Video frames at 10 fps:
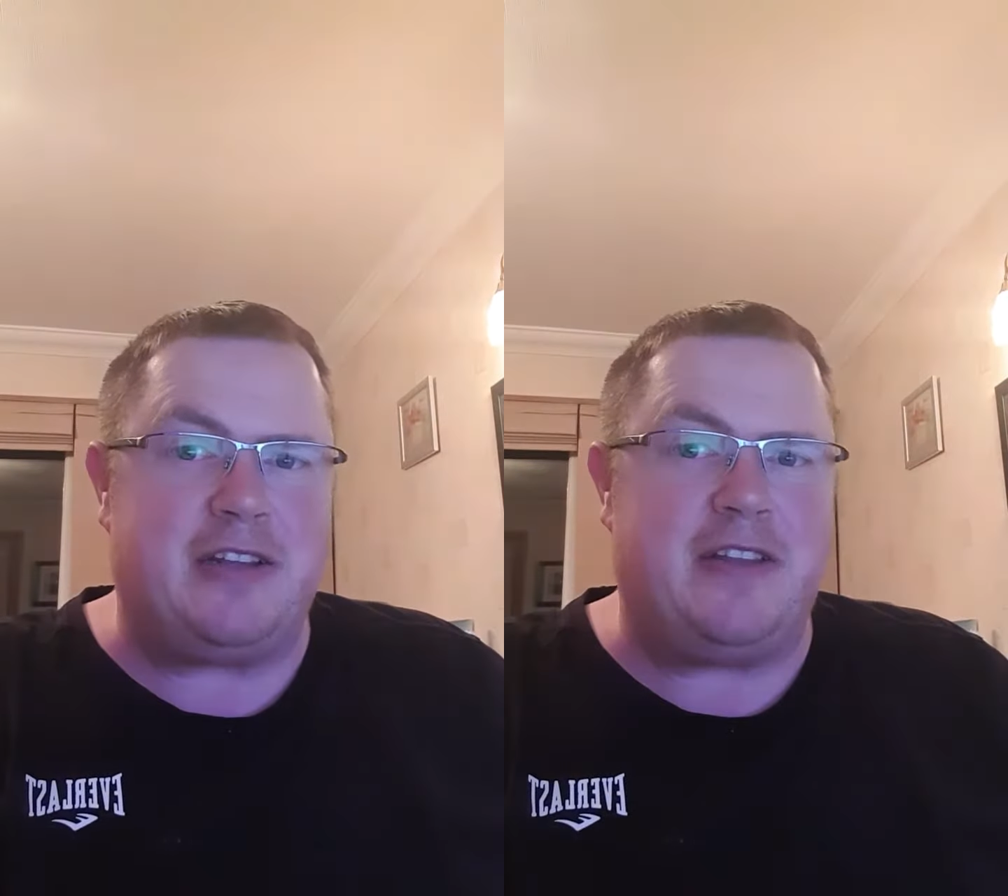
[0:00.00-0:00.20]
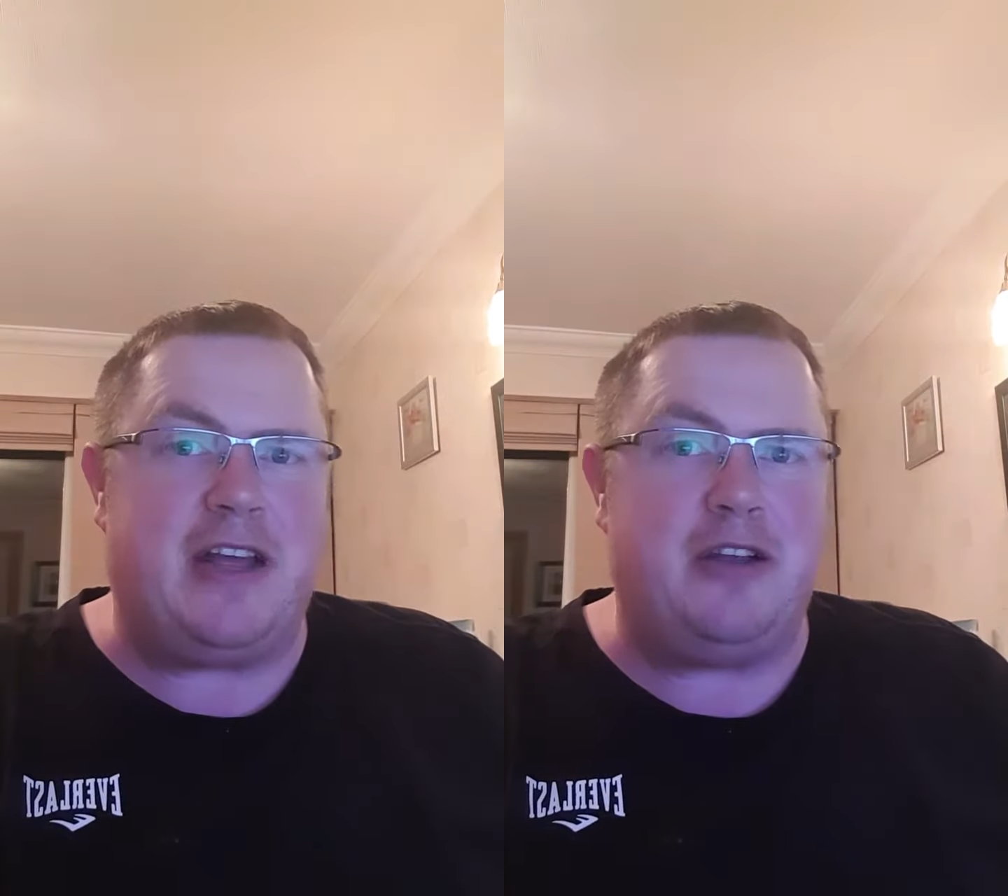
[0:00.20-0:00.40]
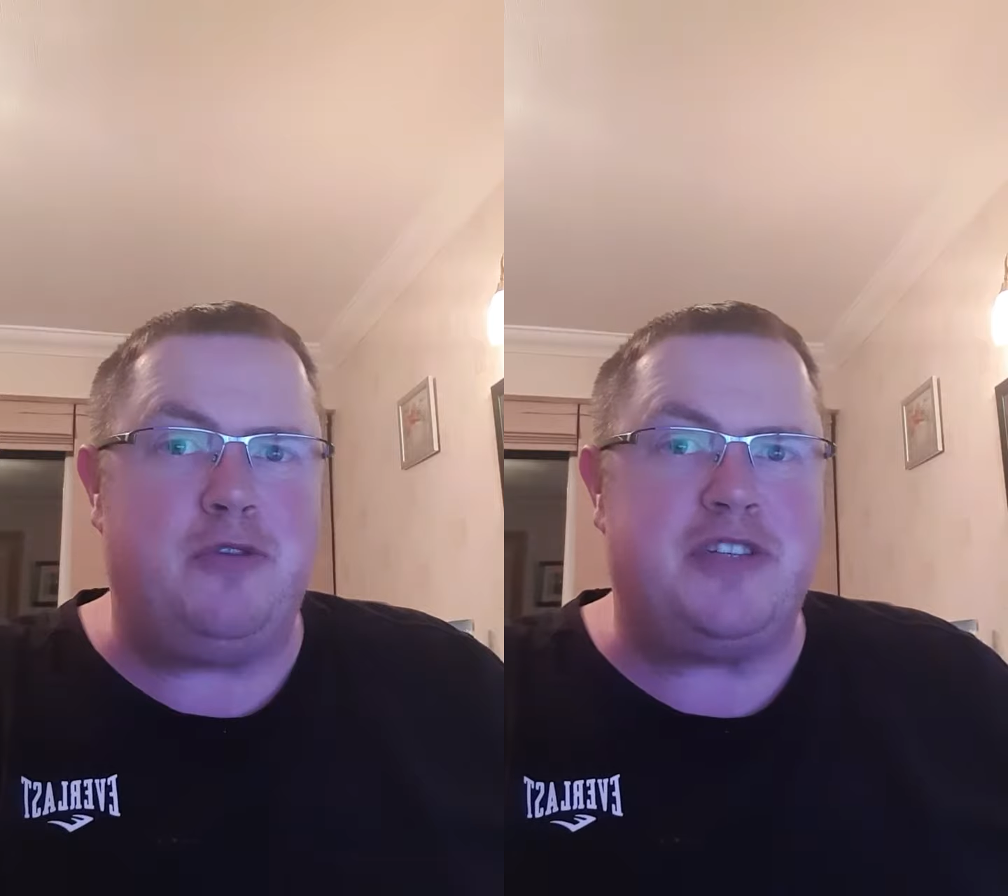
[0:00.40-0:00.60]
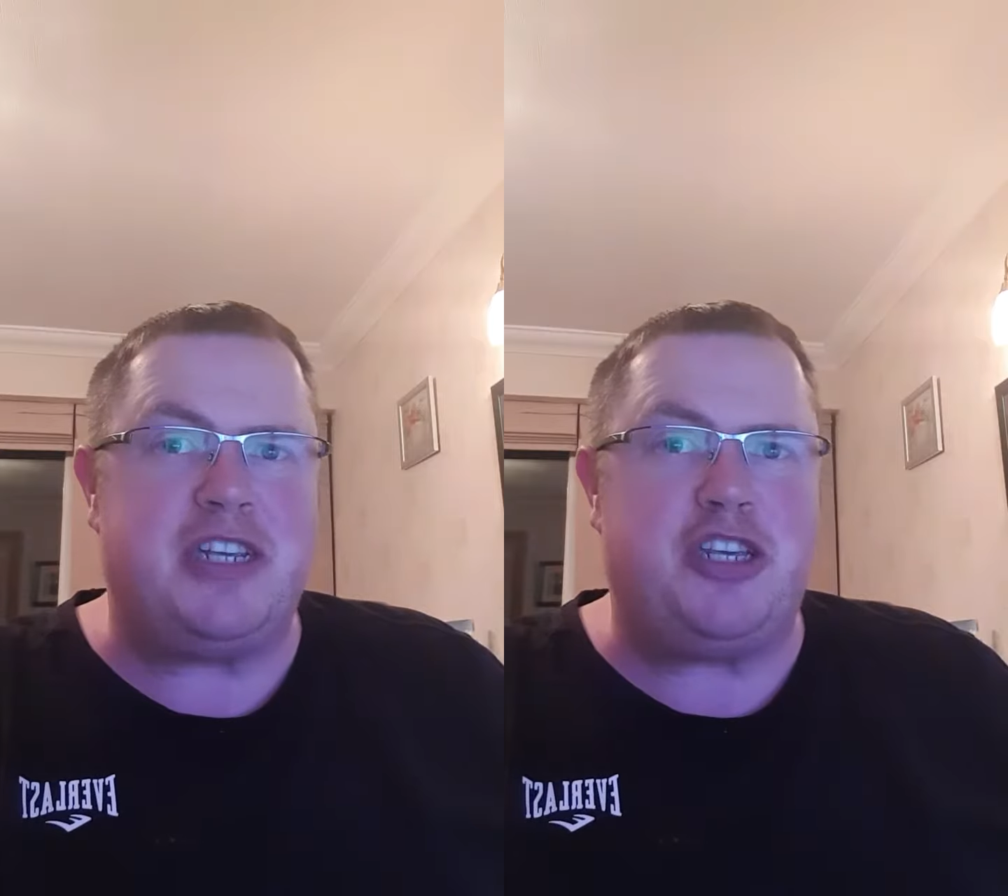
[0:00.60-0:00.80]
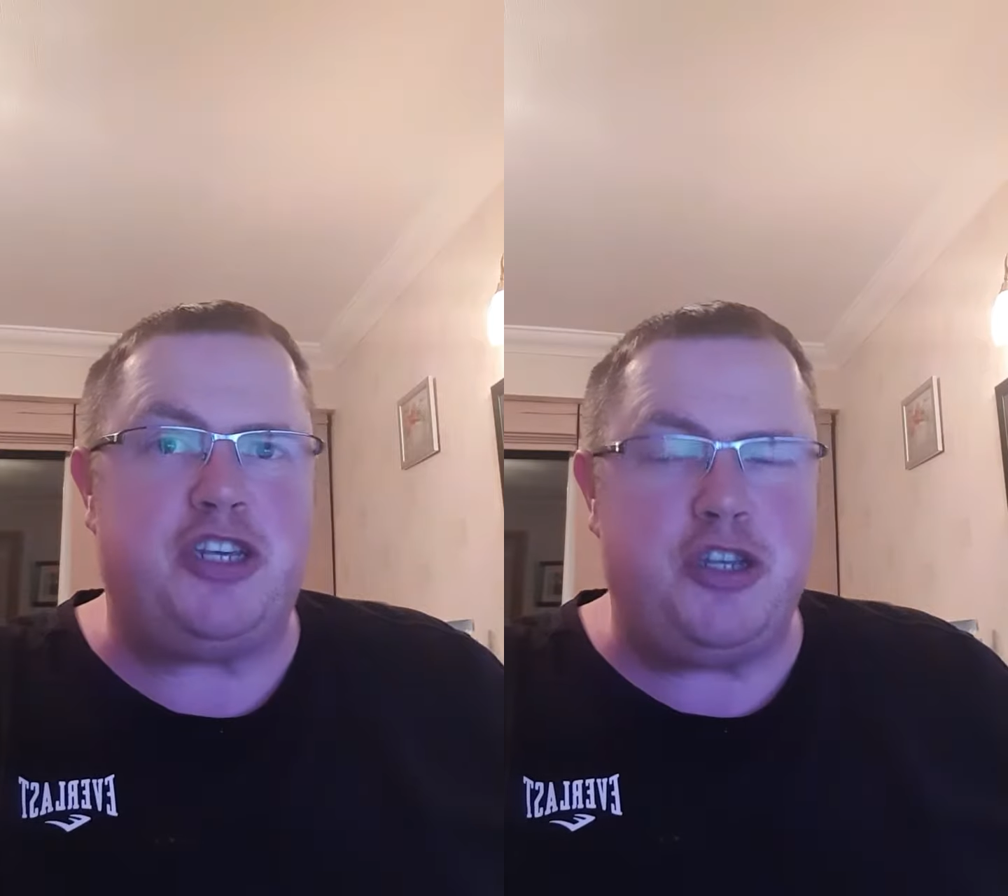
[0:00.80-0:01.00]
that they're
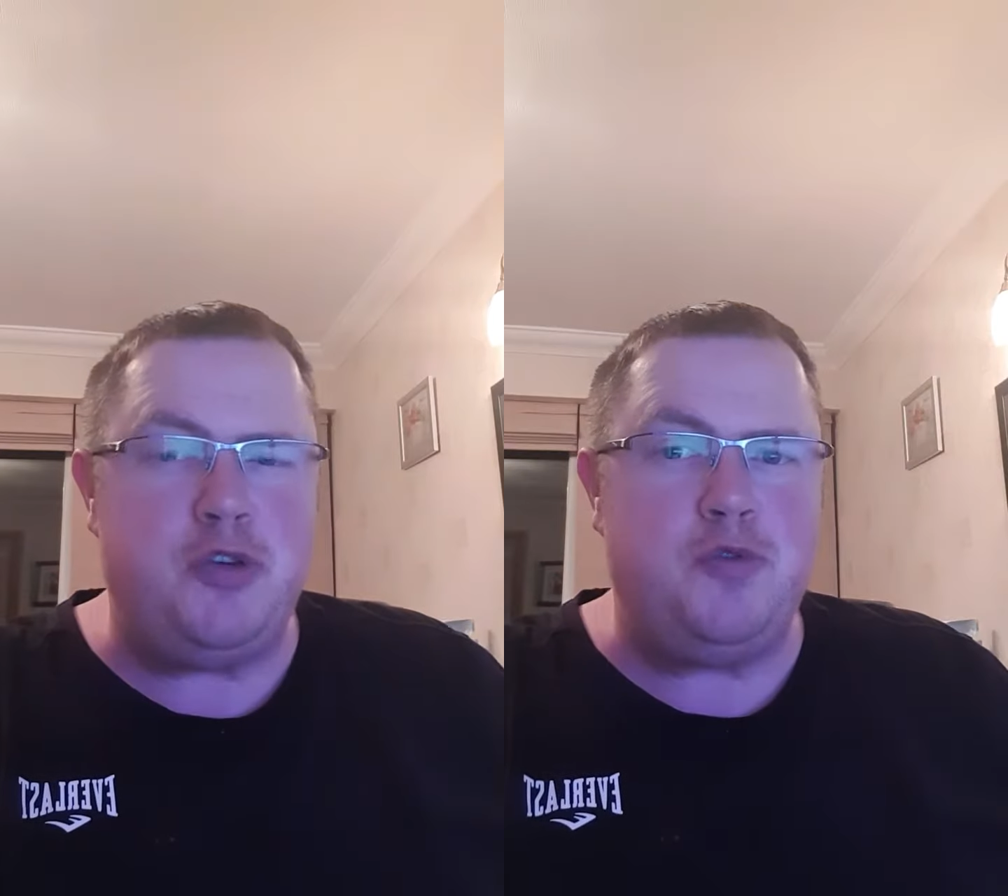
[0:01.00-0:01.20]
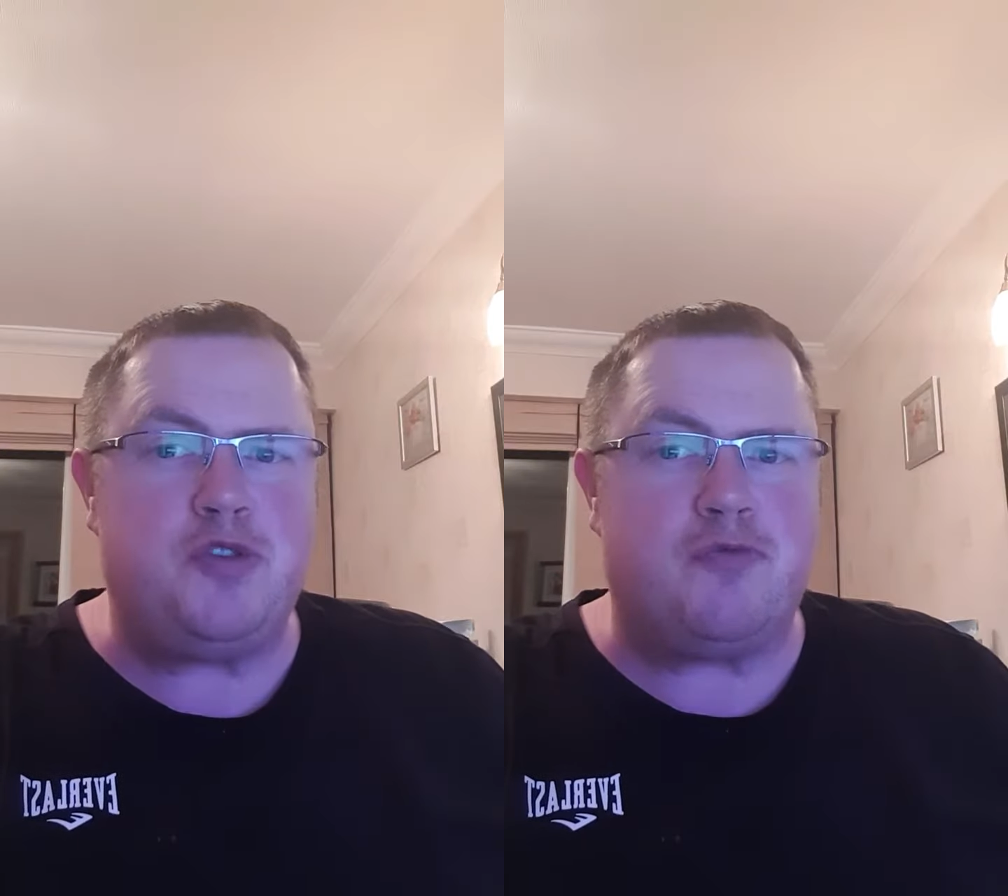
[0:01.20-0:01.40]
losing huge